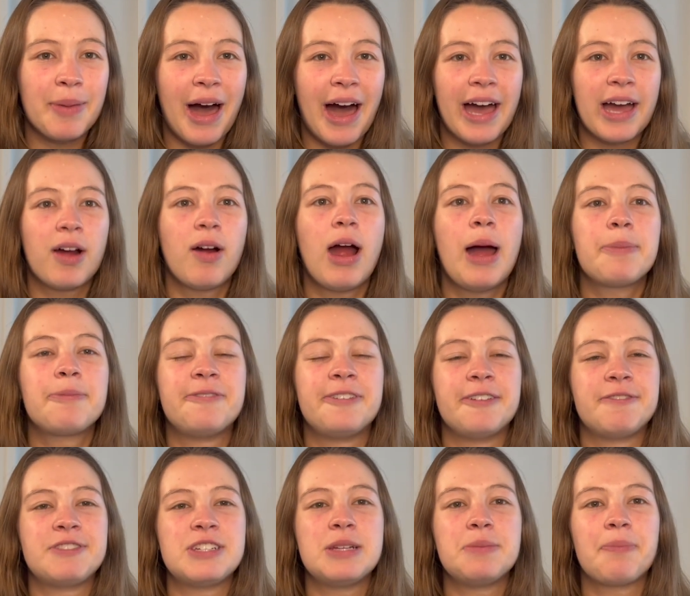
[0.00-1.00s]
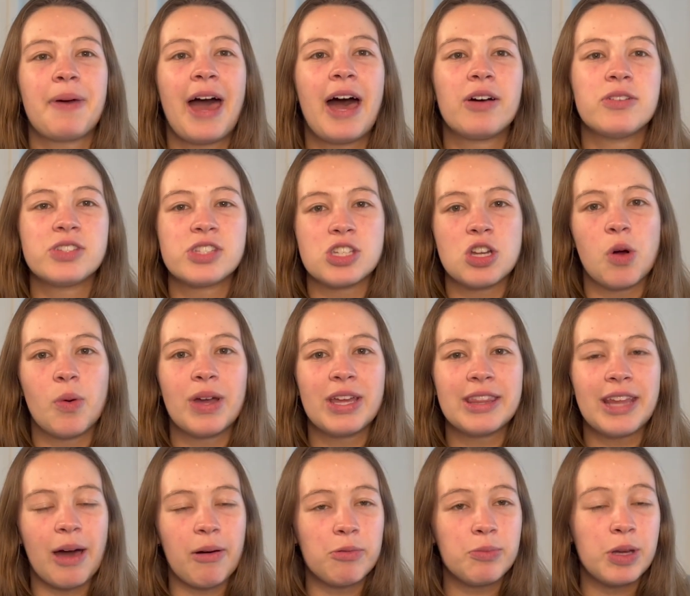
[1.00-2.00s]
I grabbed 15 pounds knowing
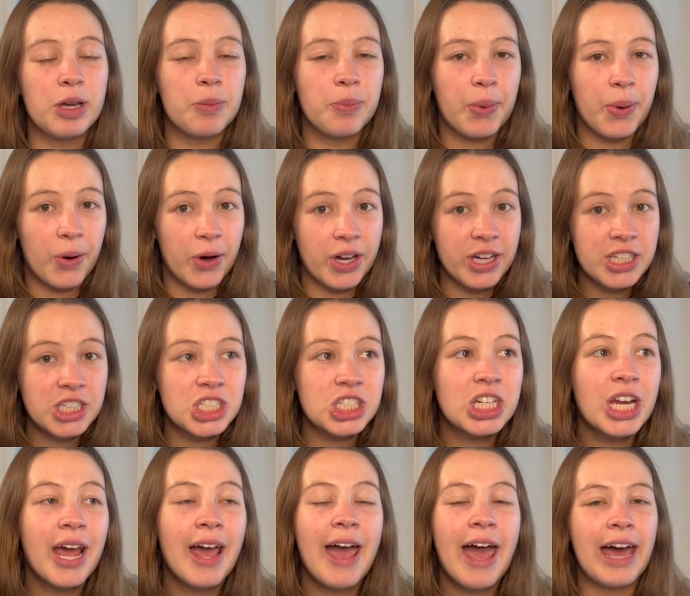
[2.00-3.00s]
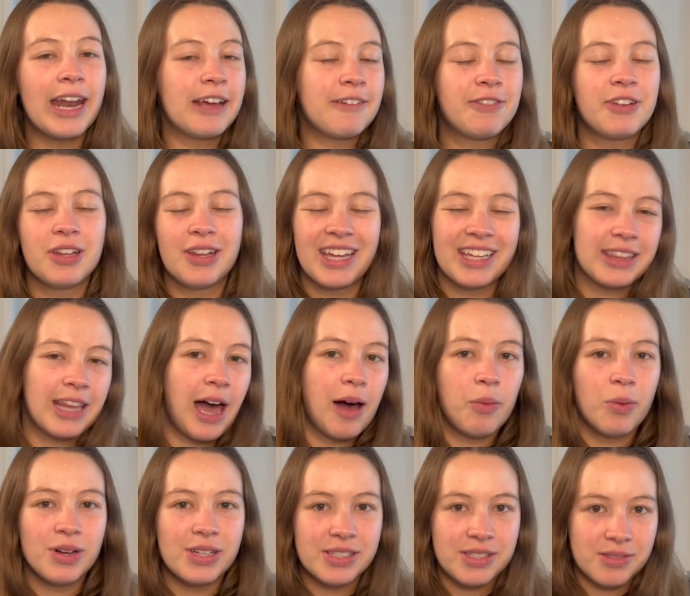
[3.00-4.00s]
that would be a push, and I feel like
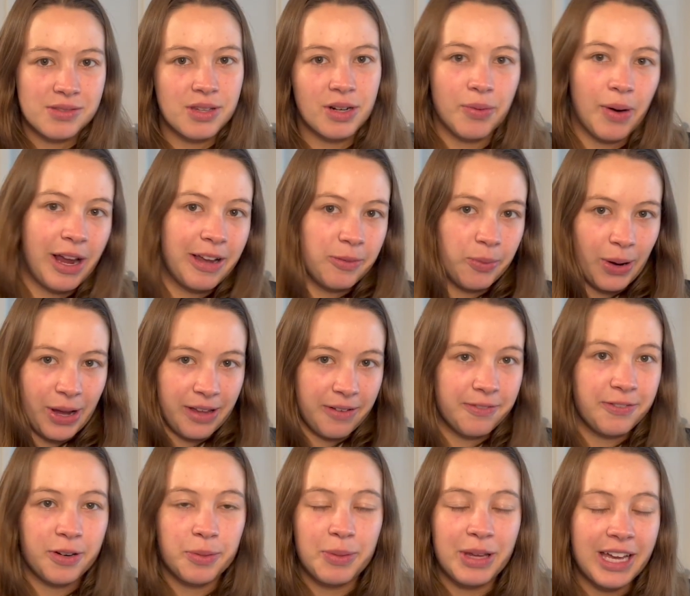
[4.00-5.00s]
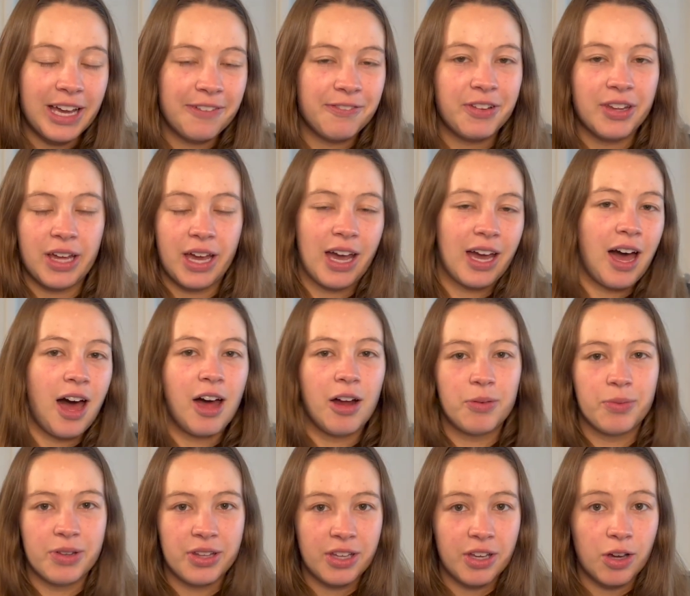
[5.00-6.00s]
that was the right weight for me. I feel like I got a
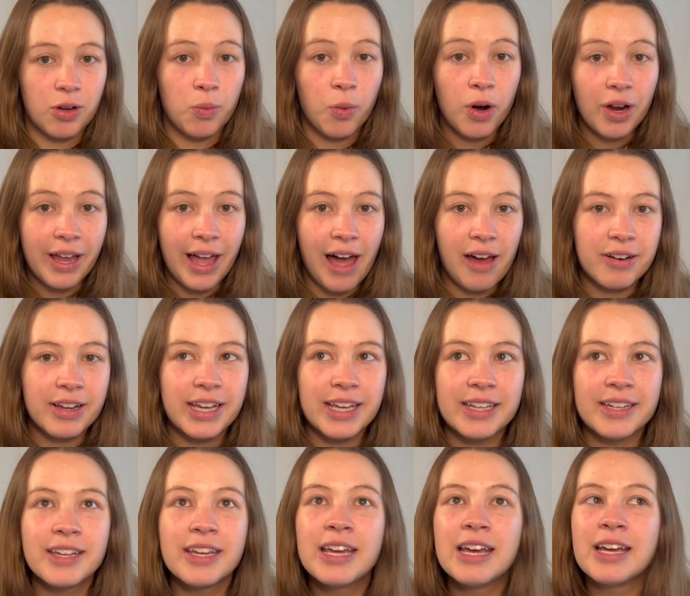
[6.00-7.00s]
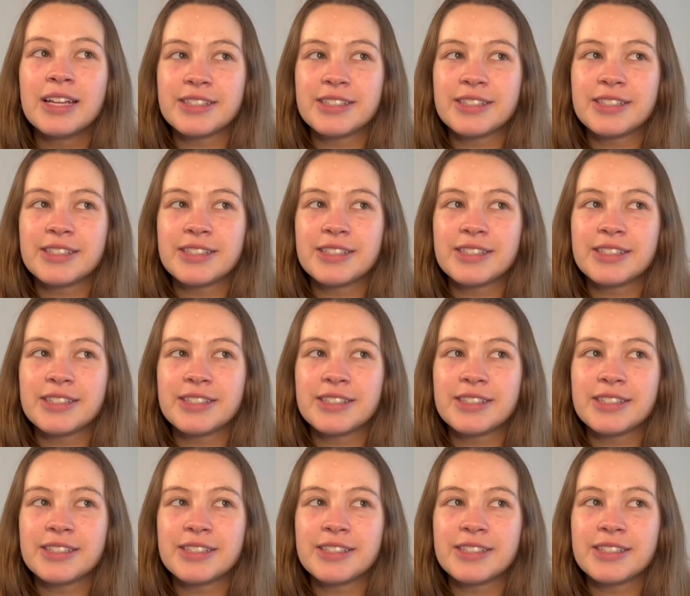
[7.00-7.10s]
really good workout in.